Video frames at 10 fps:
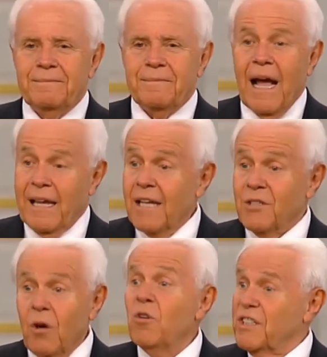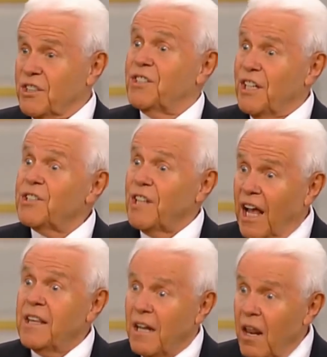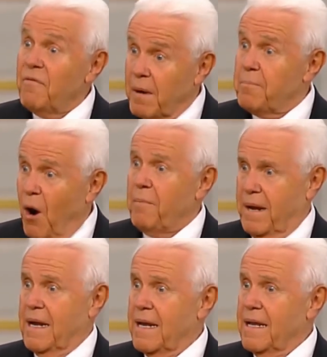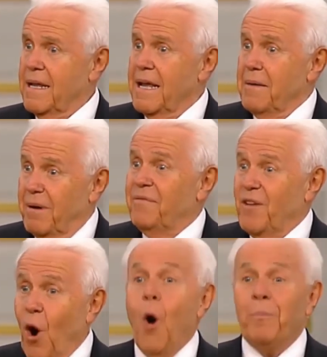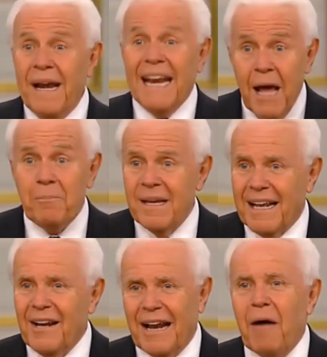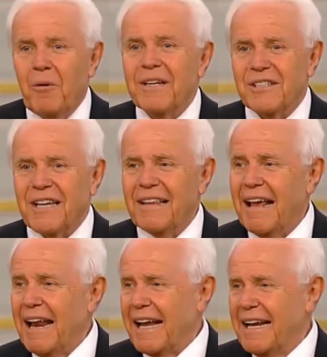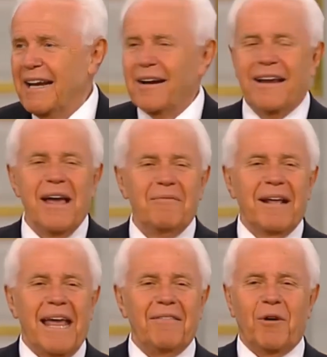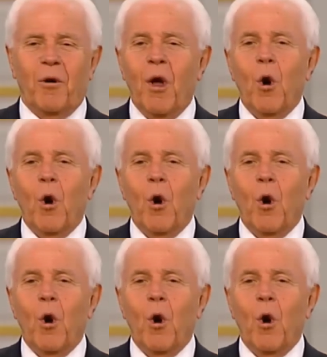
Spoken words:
I guess so, because it's inside the glove compartment. But if you open it up, you can look. I wanted to say that, and I can hear Kevin and Kathy going,